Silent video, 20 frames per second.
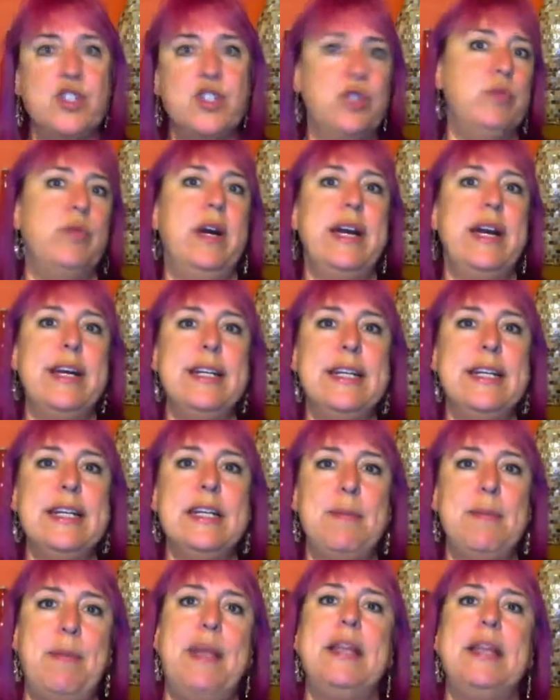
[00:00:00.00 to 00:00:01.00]
to write
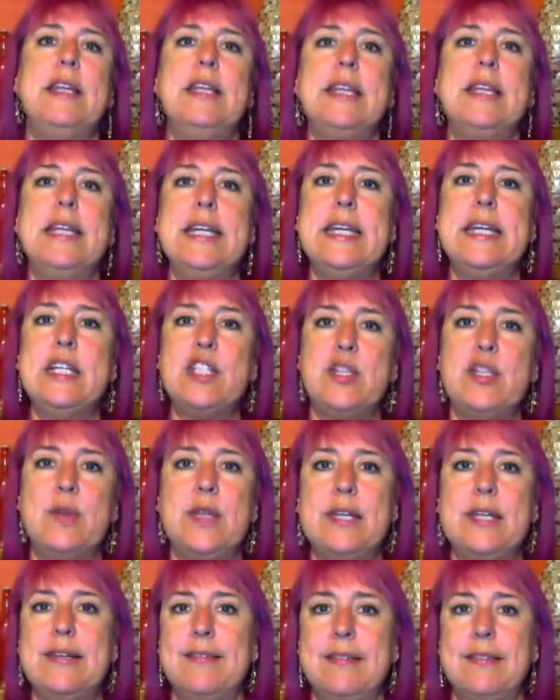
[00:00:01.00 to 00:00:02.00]
independently and do
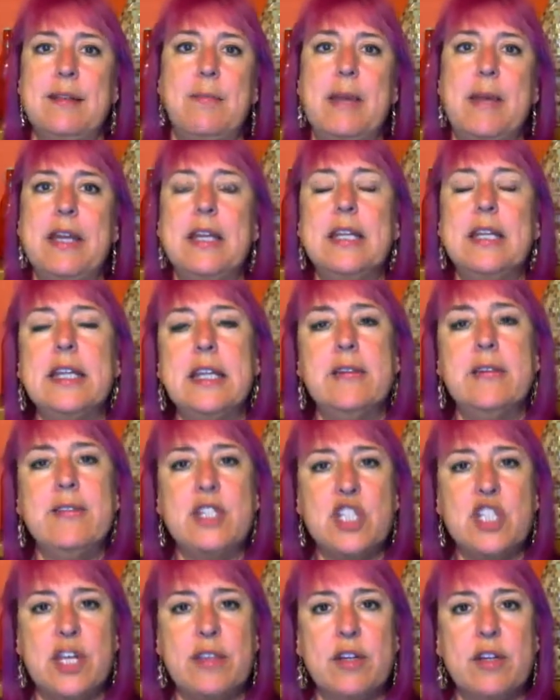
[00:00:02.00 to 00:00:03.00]
things independently of
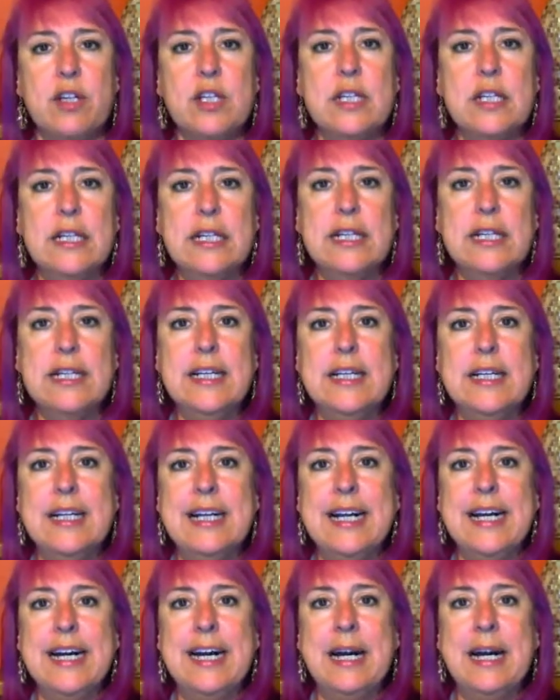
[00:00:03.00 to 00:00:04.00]
each other.
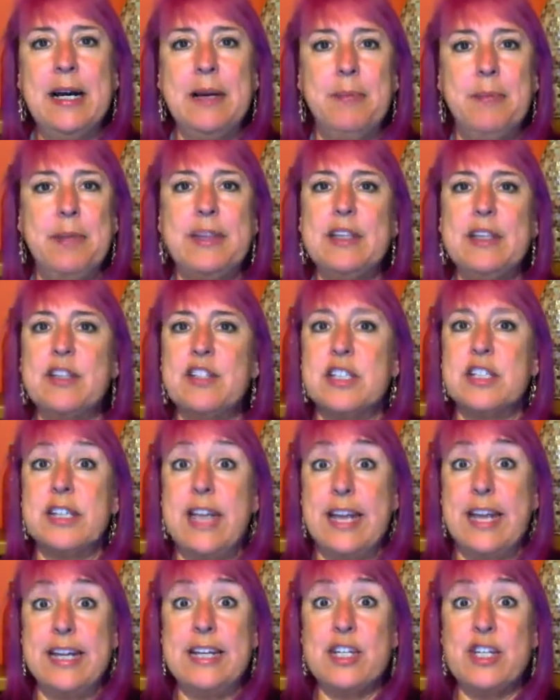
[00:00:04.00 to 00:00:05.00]
But there's a
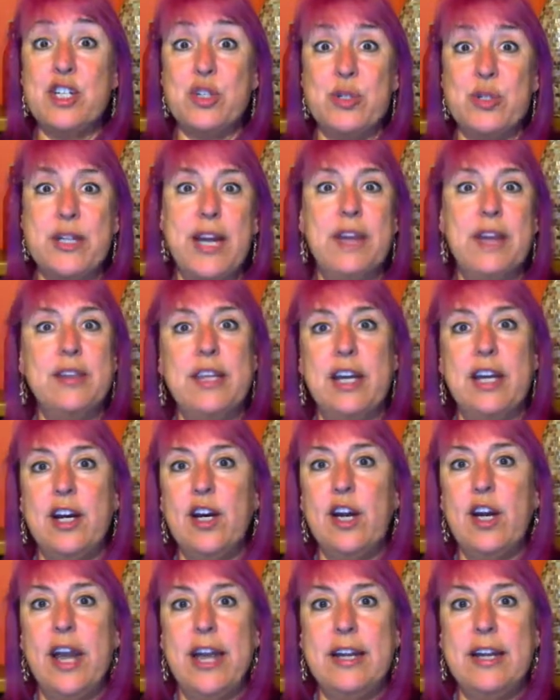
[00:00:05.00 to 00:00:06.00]
lot of history out
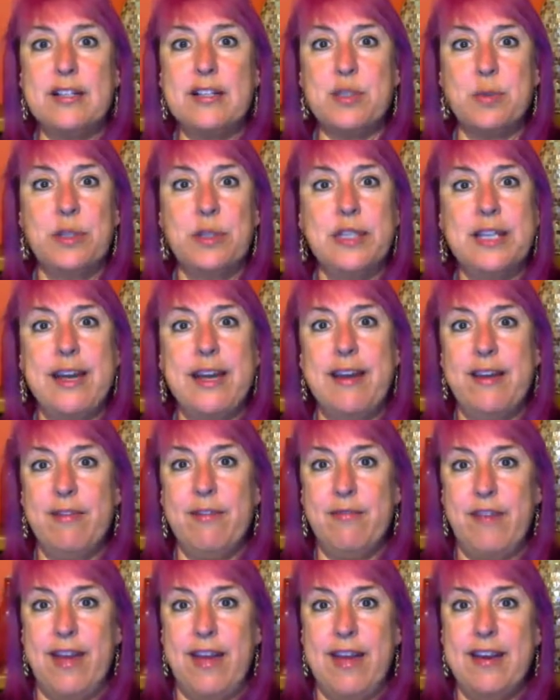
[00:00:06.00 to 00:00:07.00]
there, and it's really kind
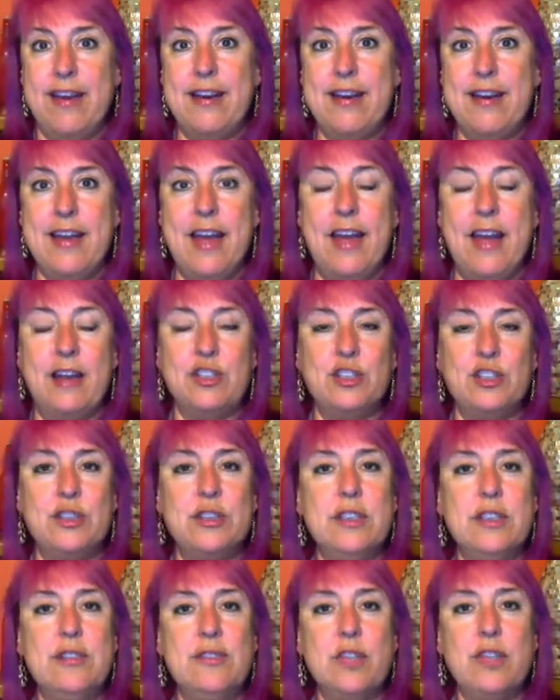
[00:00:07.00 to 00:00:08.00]
of fun,
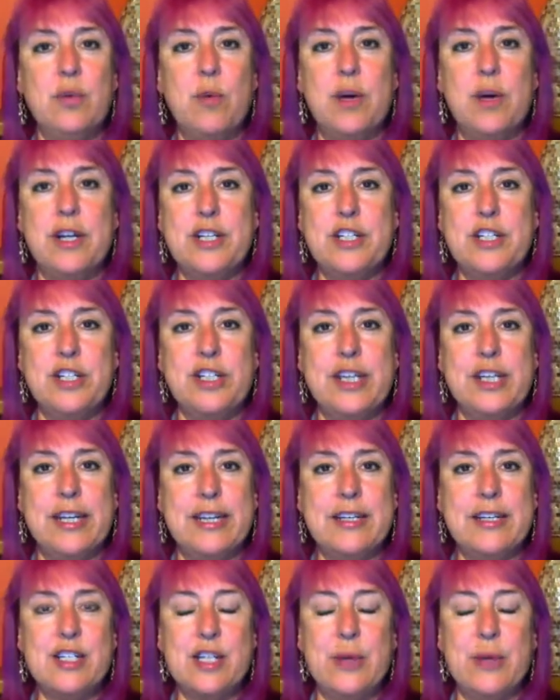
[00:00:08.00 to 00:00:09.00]
actually, if you wanted to look
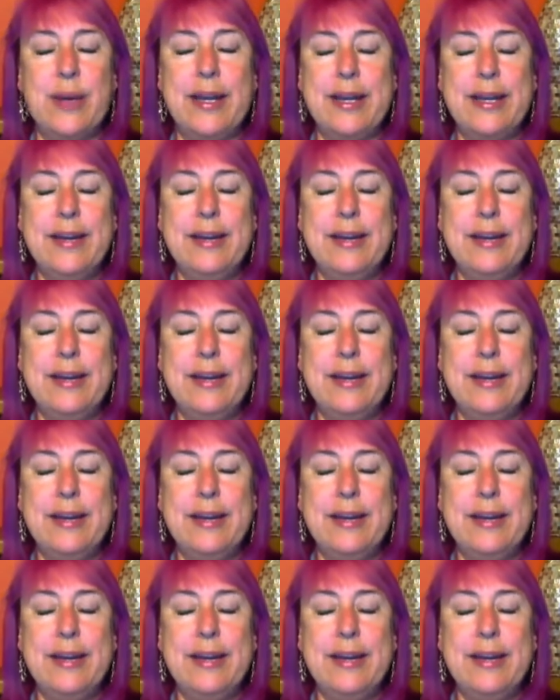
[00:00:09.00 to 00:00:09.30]
into it.